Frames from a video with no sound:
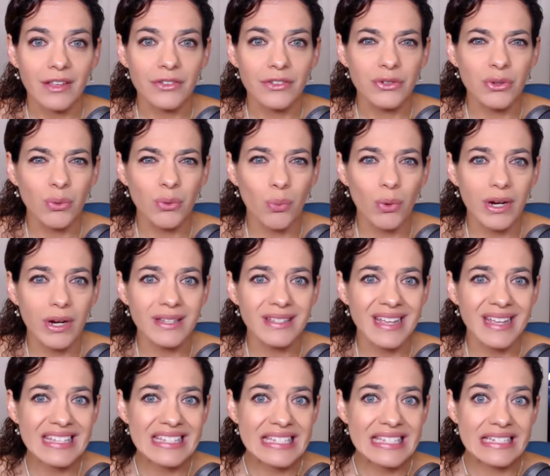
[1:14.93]
So what does
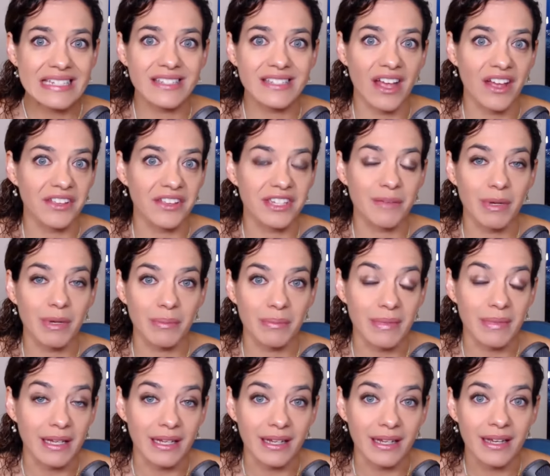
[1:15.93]
cystoscopy
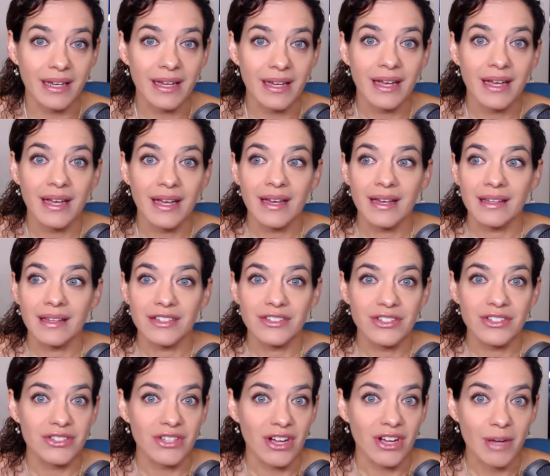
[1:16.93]
mean? Let's
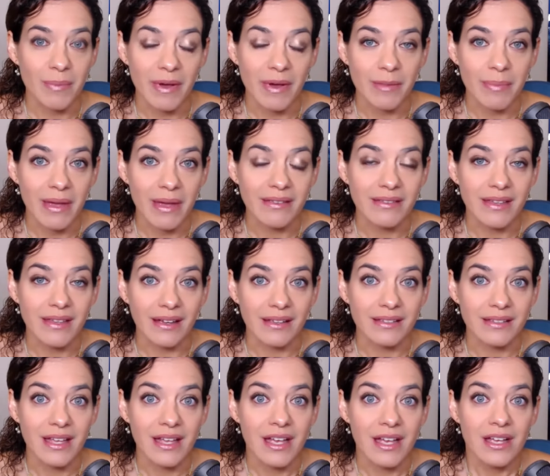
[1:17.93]
just talk about the
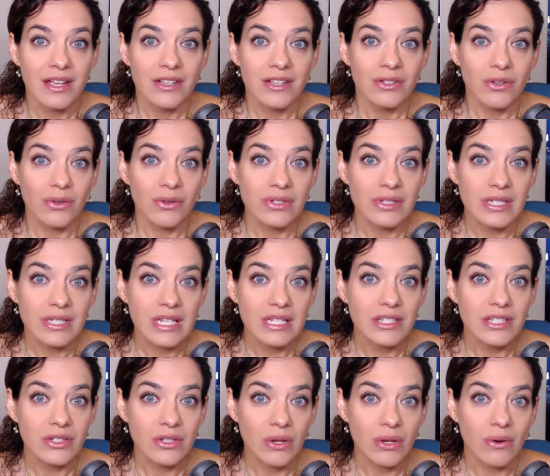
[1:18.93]
basics. So
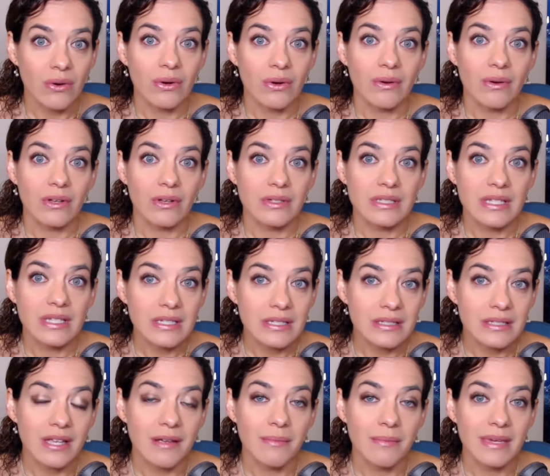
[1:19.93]
cyst
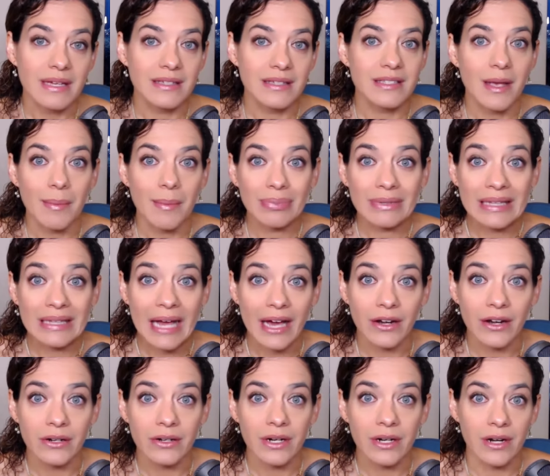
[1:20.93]
means
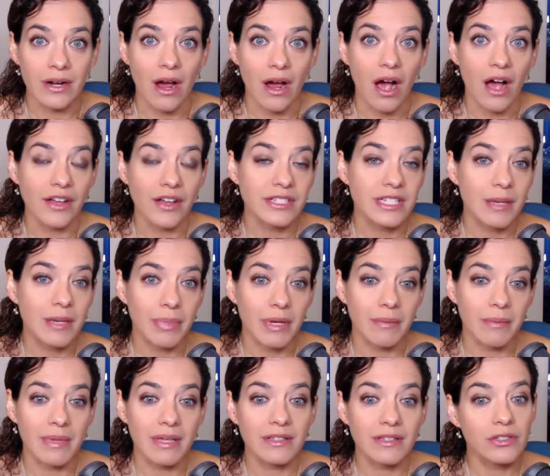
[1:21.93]
bladder, and oscopy
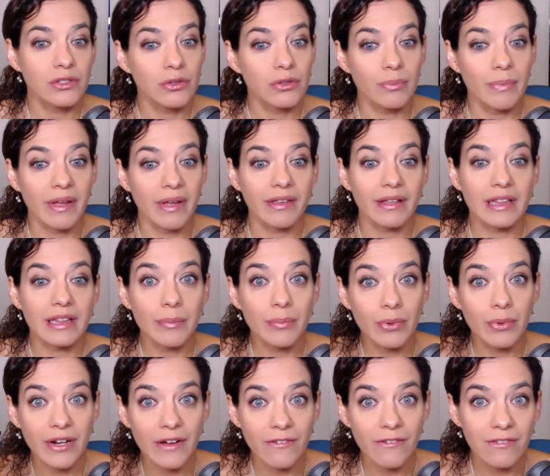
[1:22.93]
means to basically
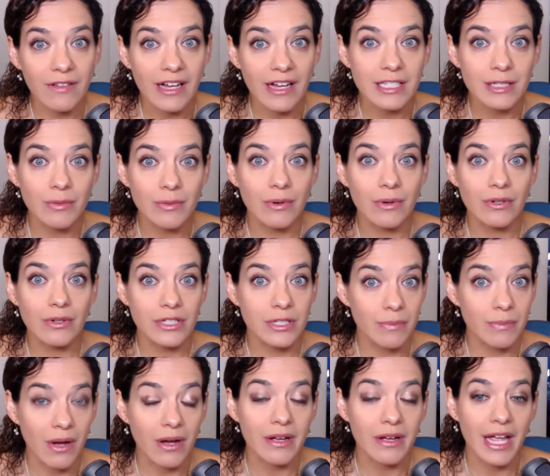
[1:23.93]
put a flexible
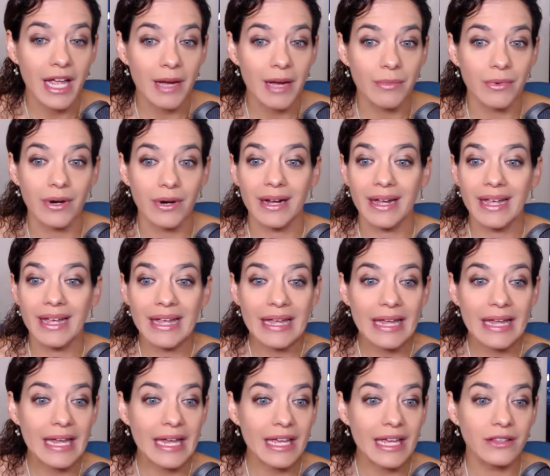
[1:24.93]
small camera
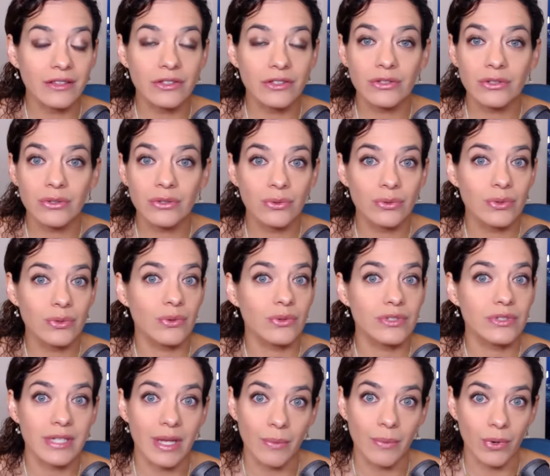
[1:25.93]
into
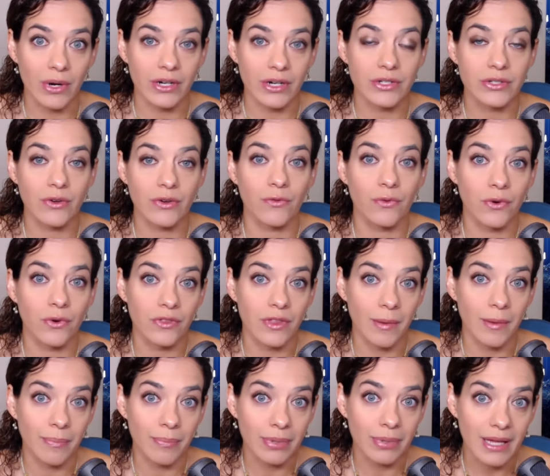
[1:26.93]
somewhere. So for
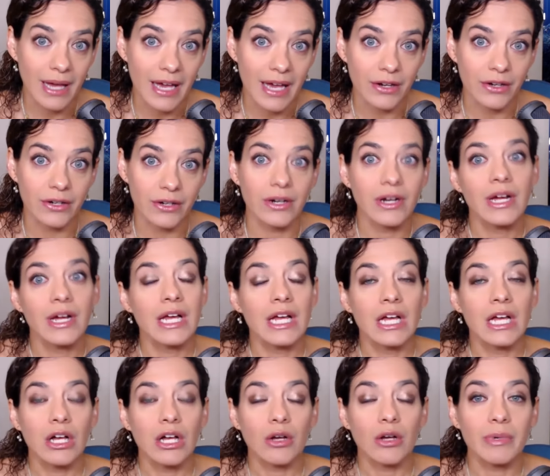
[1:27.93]
the bladder,
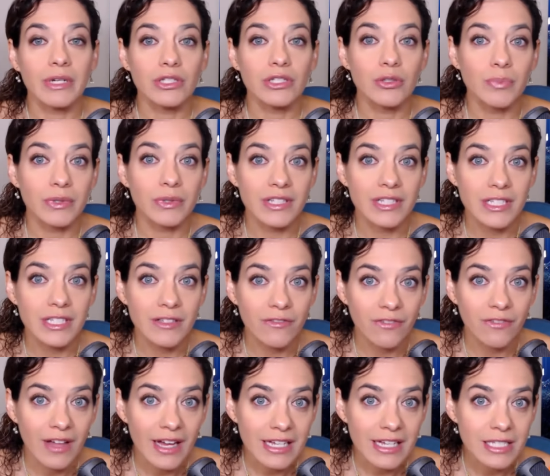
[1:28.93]
will be to put this
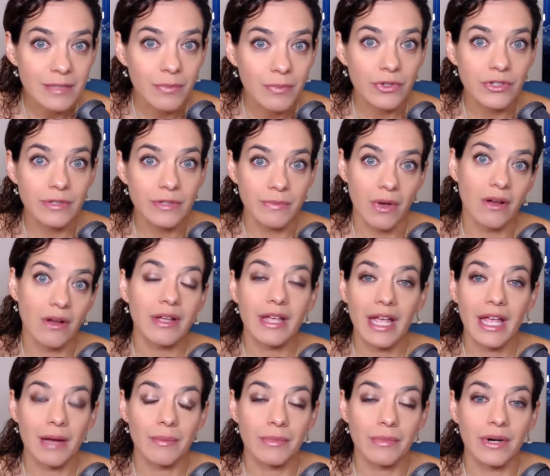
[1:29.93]
flexible small
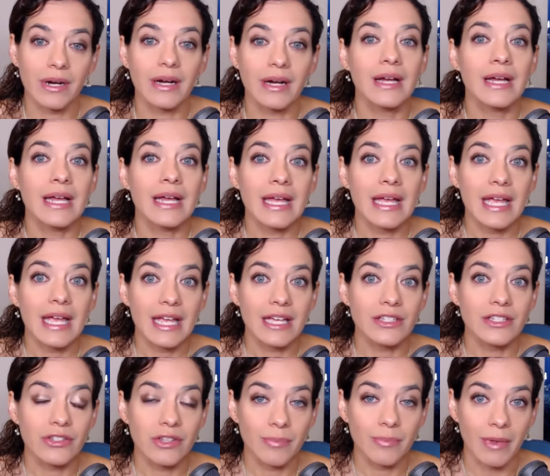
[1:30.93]
camera
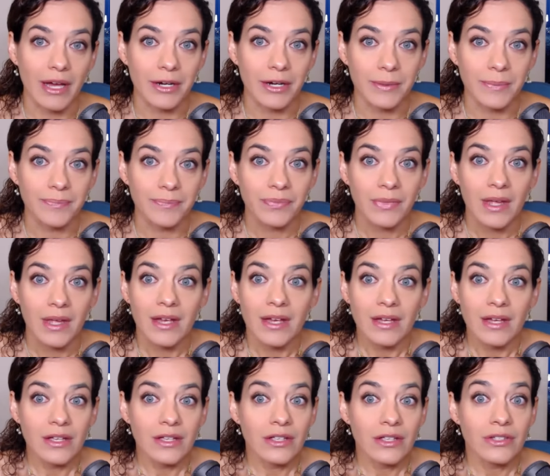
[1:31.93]
into the bladder.
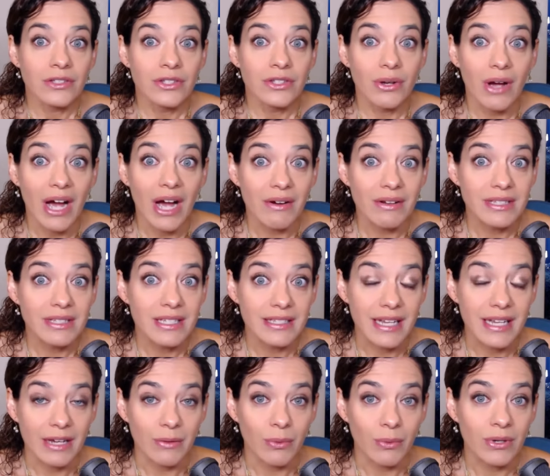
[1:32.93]
So how is it
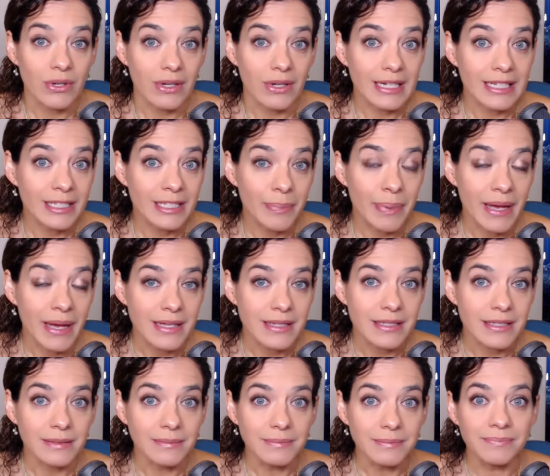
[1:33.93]
done? Well, it
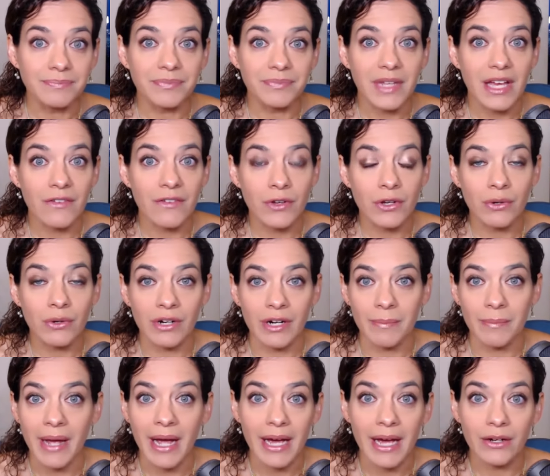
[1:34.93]
depends if you are a
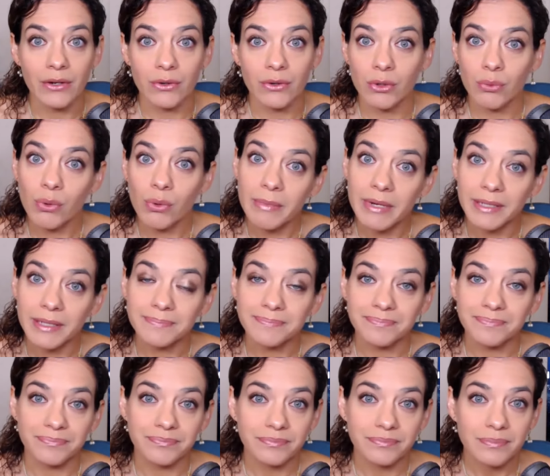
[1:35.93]
man or a woman,
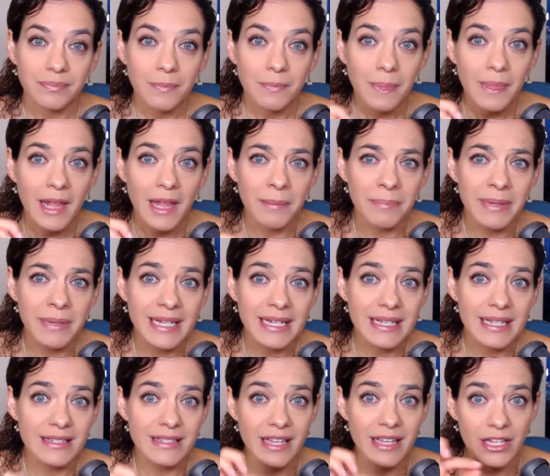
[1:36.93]

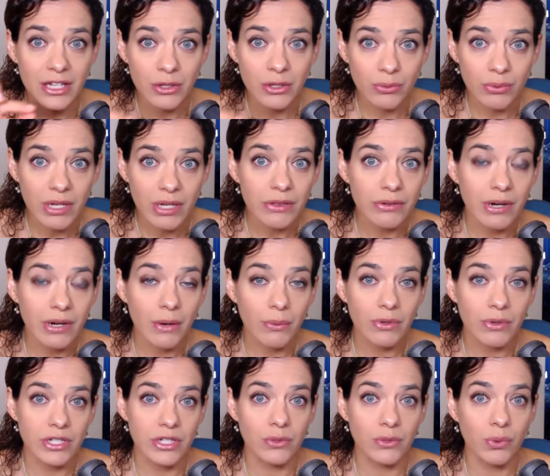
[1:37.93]
because the urethra,
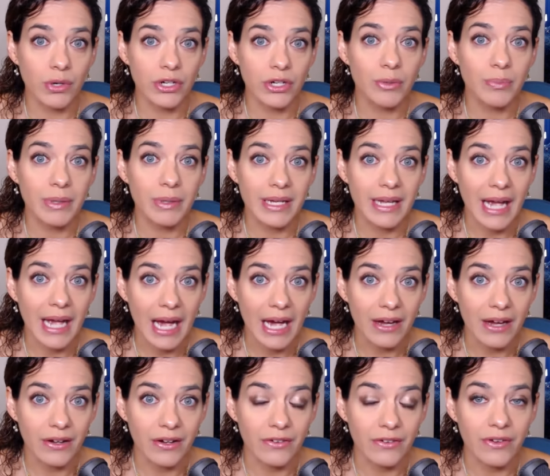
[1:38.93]
which is where you pee
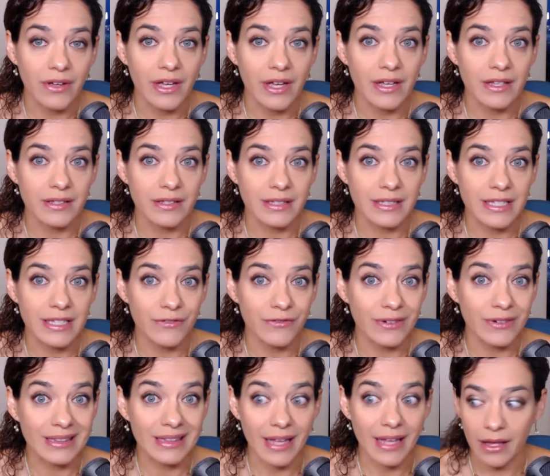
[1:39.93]
out of, is a
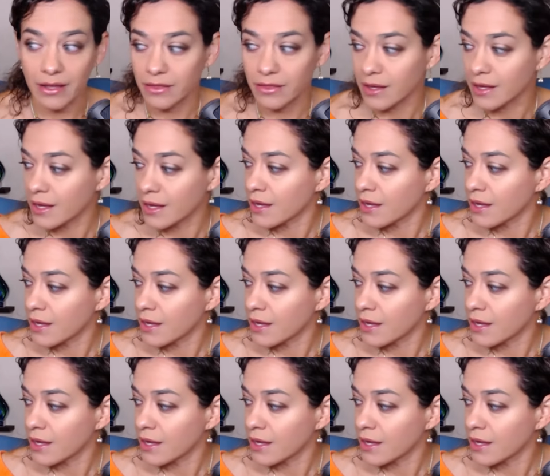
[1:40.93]
different length.